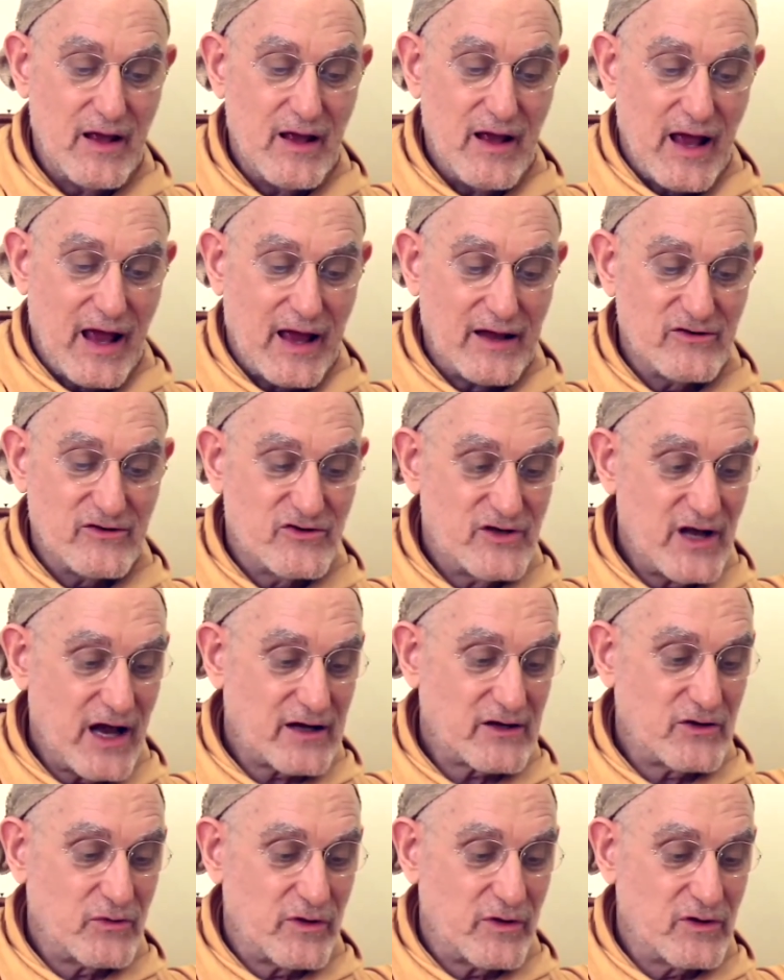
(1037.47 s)
and
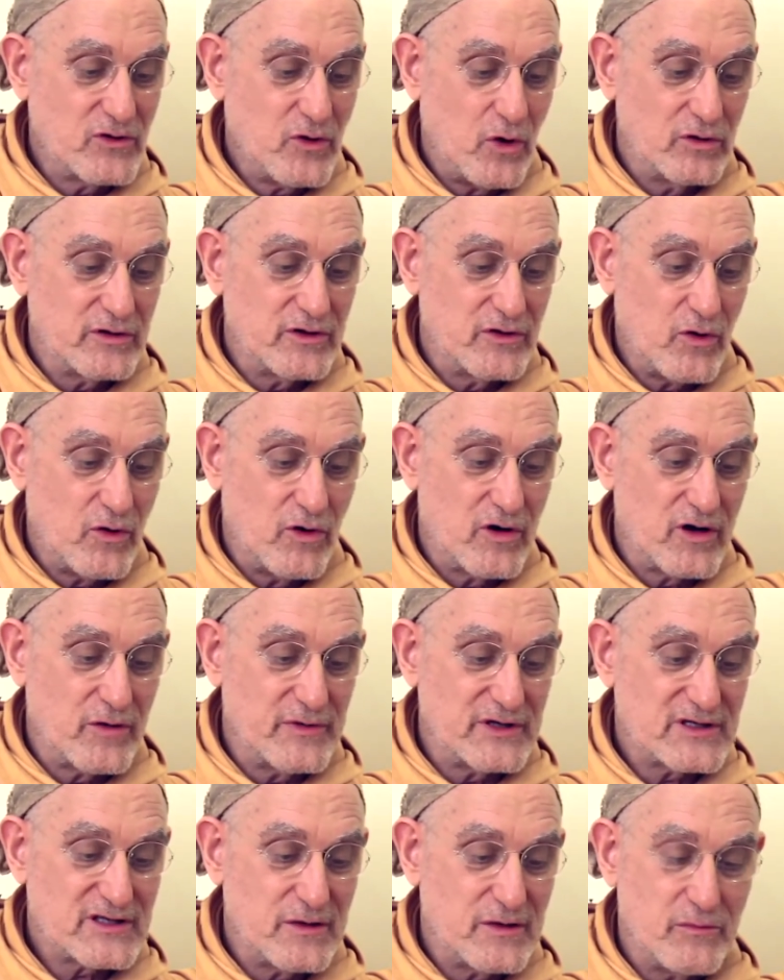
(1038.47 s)
decked with golden
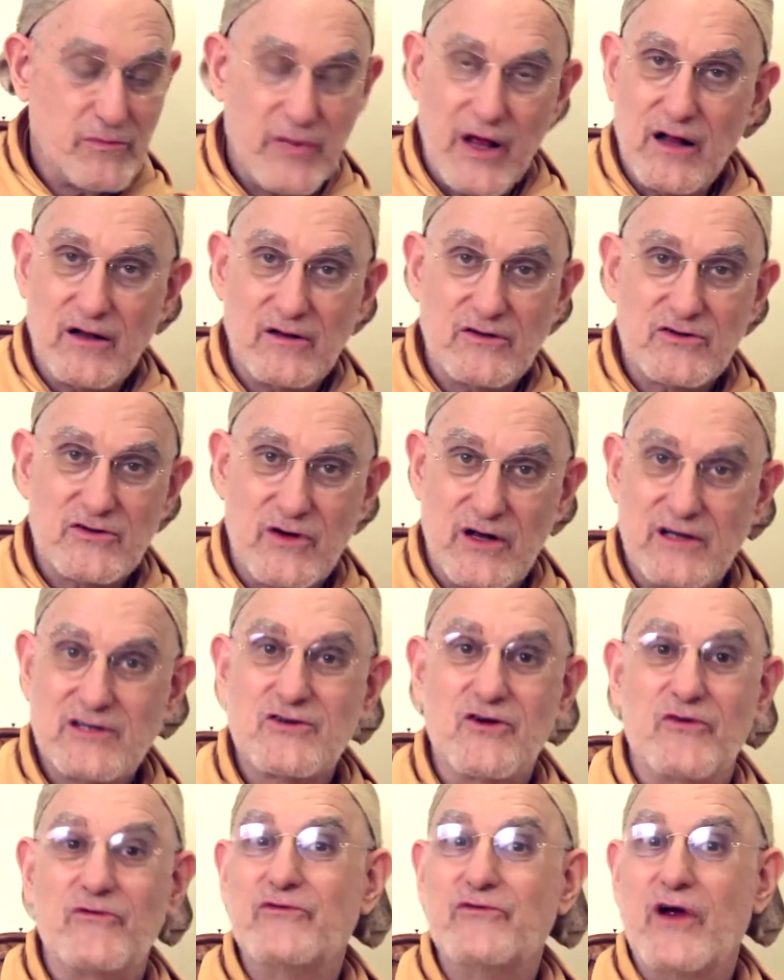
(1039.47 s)
ornaments and bells. Right,
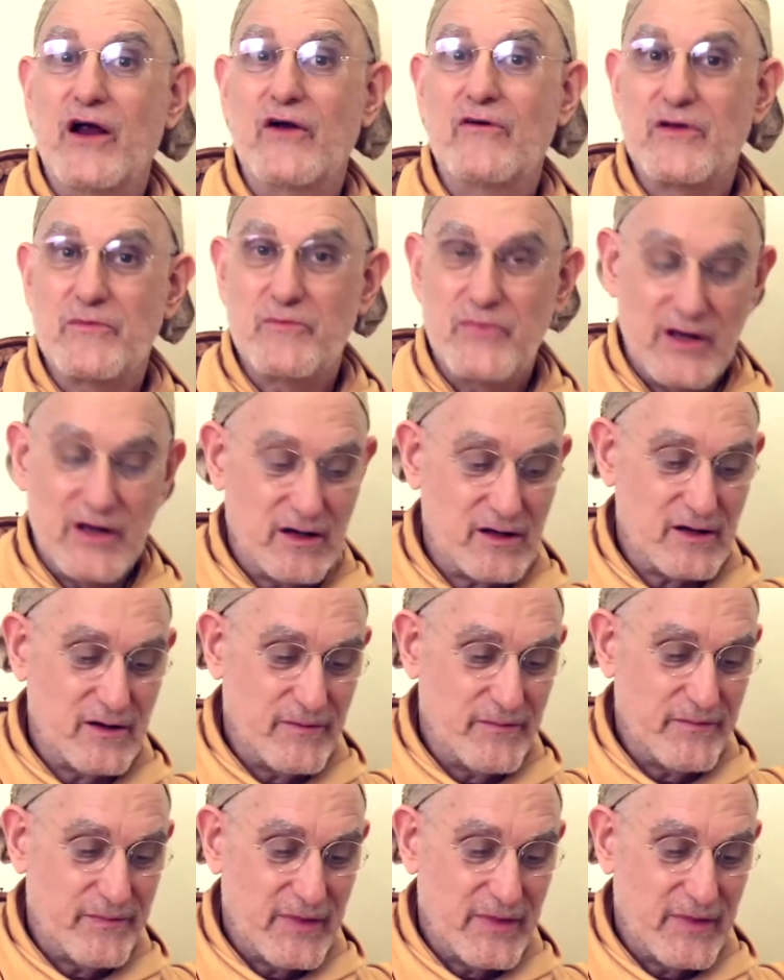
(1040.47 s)
so very big.